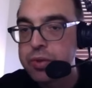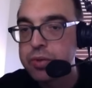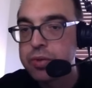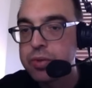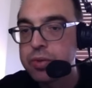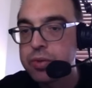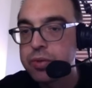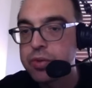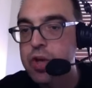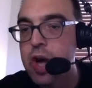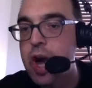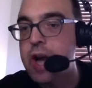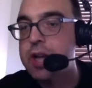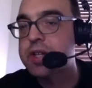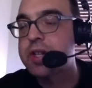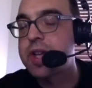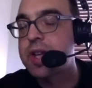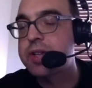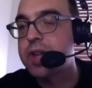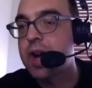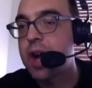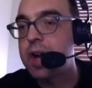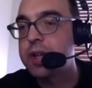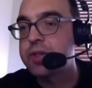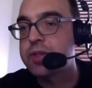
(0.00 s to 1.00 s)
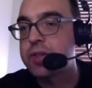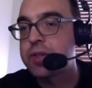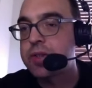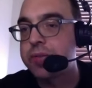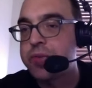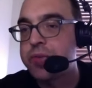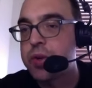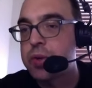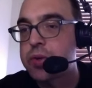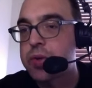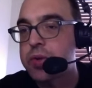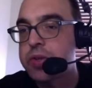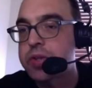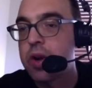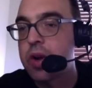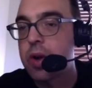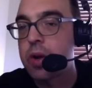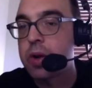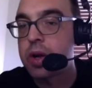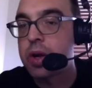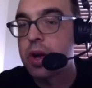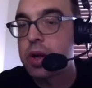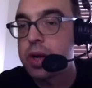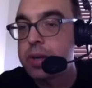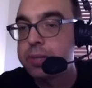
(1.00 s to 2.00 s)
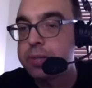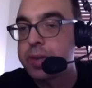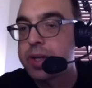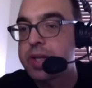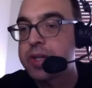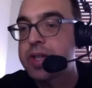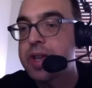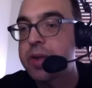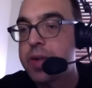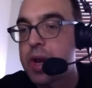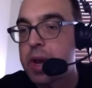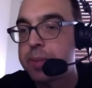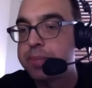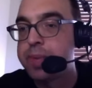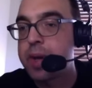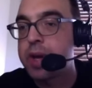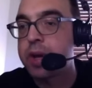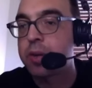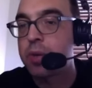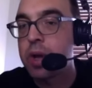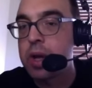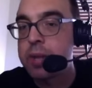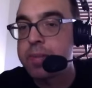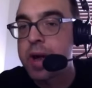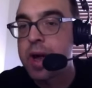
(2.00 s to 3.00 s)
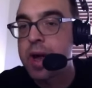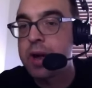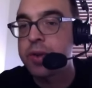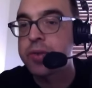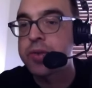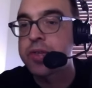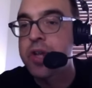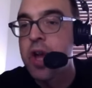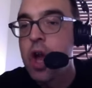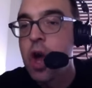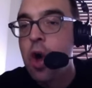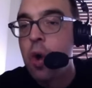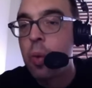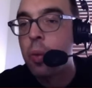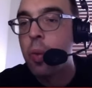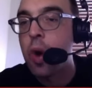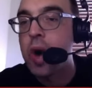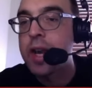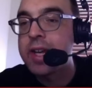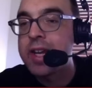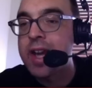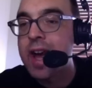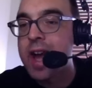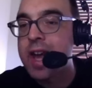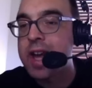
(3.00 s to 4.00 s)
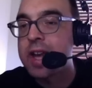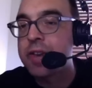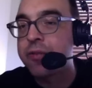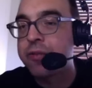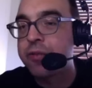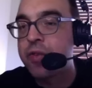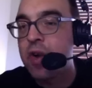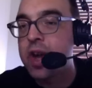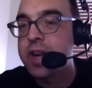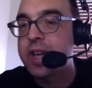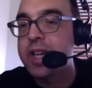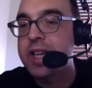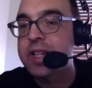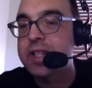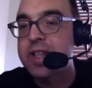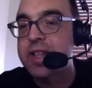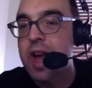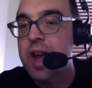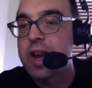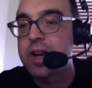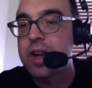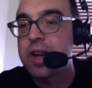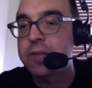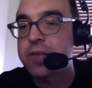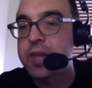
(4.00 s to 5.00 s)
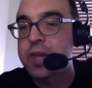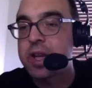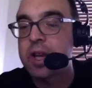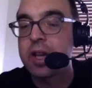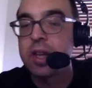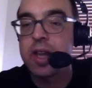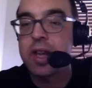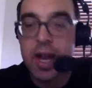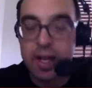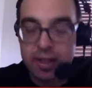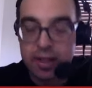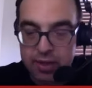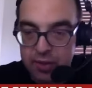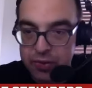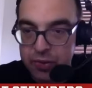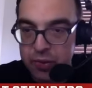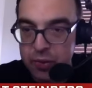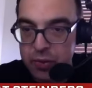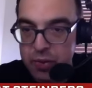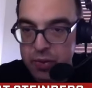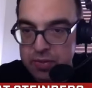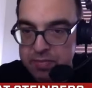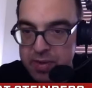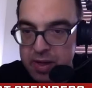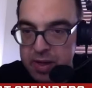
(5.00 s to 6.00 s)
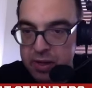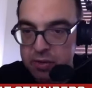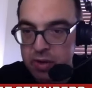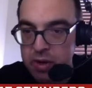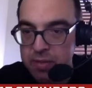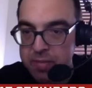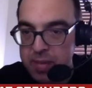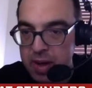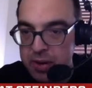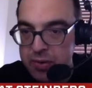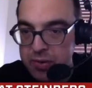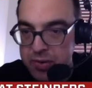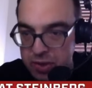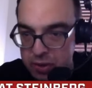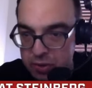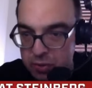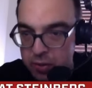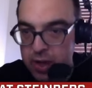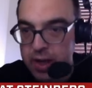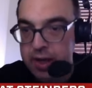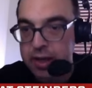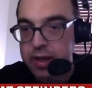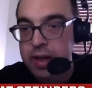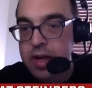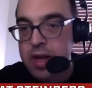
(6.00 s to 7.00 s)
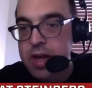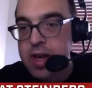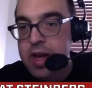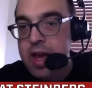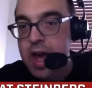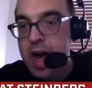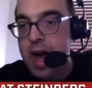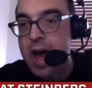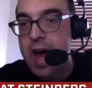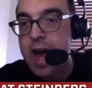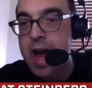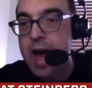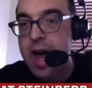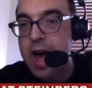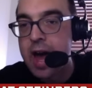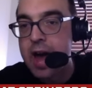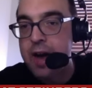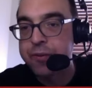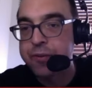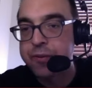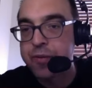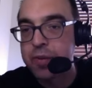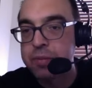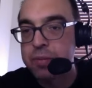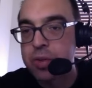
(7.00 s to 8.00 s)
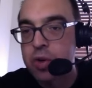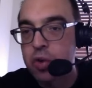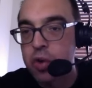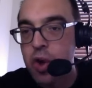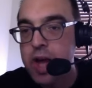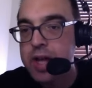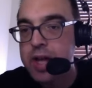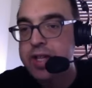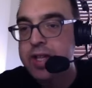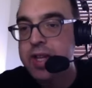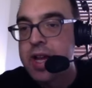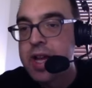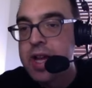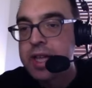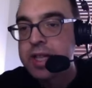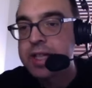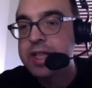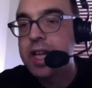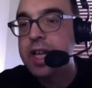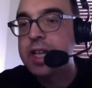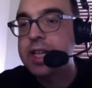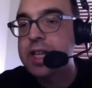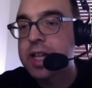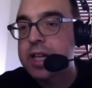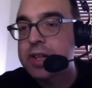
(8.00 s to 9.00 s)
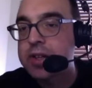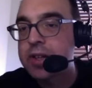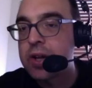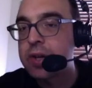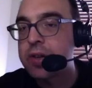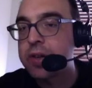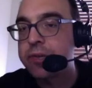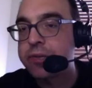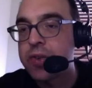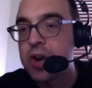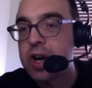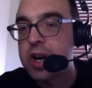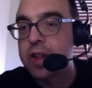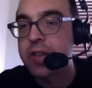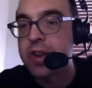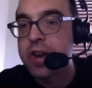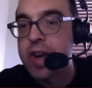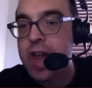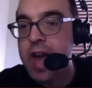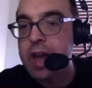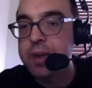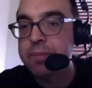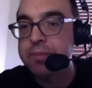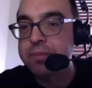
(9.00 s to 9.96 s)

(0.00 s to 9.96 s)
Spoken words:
Josh says Ottinger's a future star goalie, but he's given up big rebounds. One guy in front is not enough to collect those big rebounds. Agreed. From Chris, need to clear the front of the net.